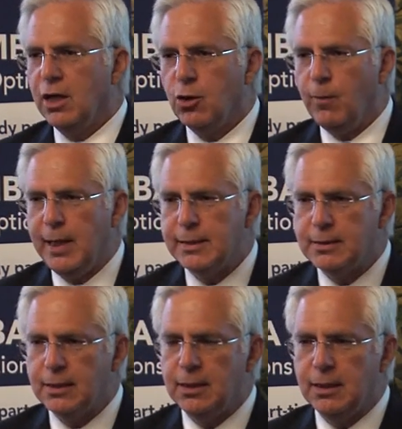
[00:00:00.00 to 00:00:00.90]

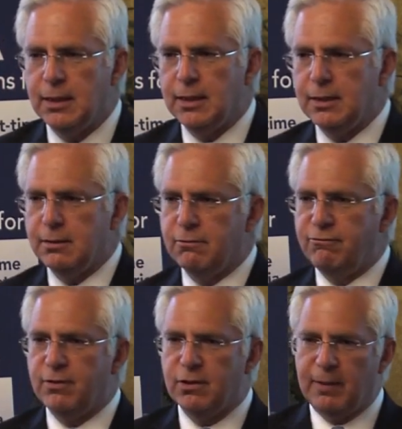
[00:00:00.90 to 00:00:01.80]
quite
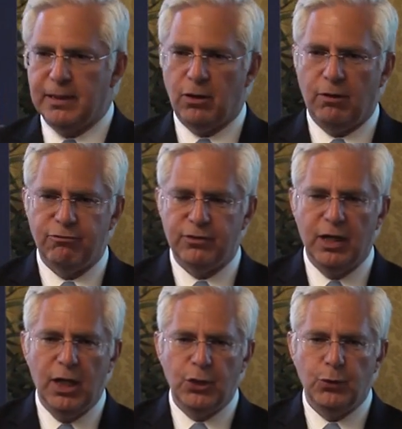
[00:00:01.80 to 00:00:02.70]
often
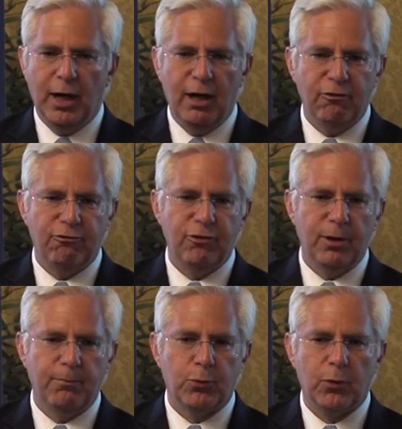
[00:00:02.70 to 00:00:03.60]
you
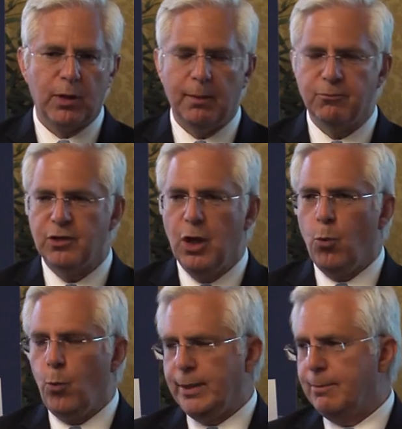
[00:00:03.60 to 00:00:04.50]
have programs
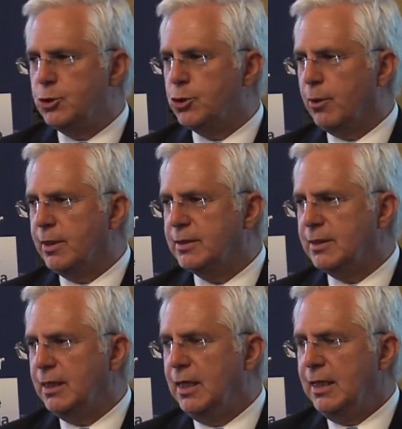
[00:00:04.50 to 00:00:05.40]
where the
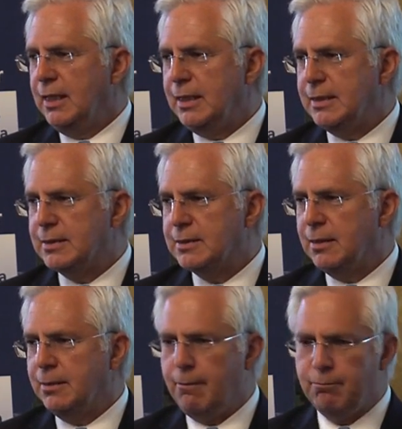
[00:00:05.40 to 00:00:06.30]
majority is
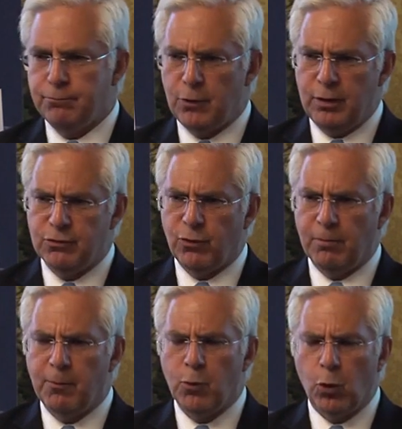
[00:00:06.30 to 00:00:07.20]
from
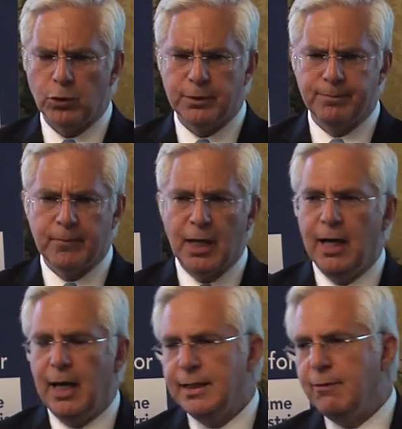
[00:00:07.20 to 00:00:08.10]
abroad.
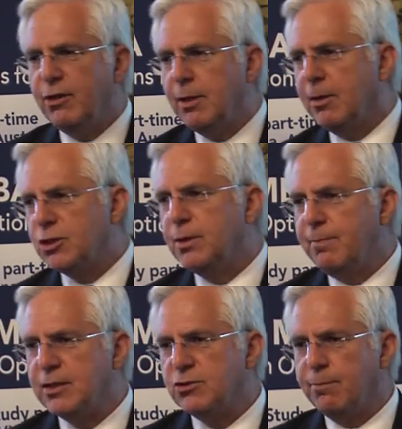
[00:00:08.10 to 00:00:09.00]
And that very much
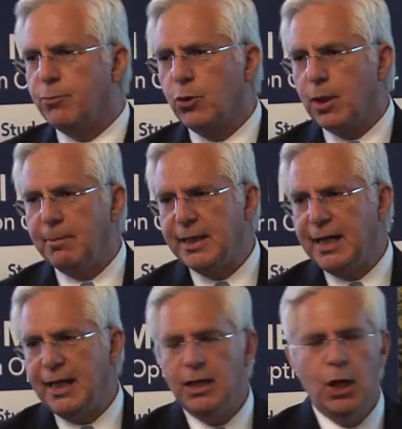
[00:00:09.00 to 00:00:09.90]
depends on the program, and
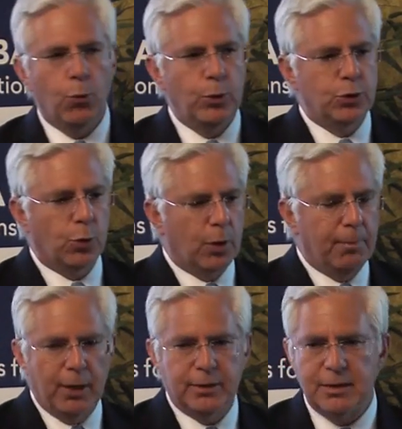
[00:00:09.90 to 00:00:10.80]
again, we talk
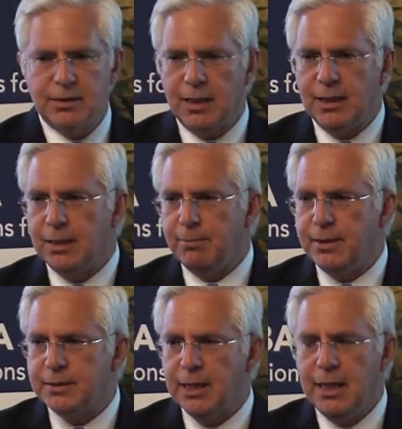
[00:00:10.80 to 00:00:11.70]
about this a little
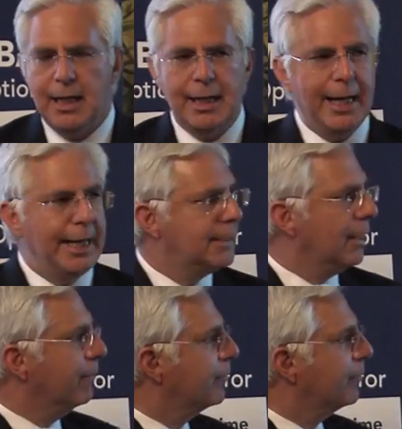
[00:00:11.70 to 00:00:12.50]
bit later.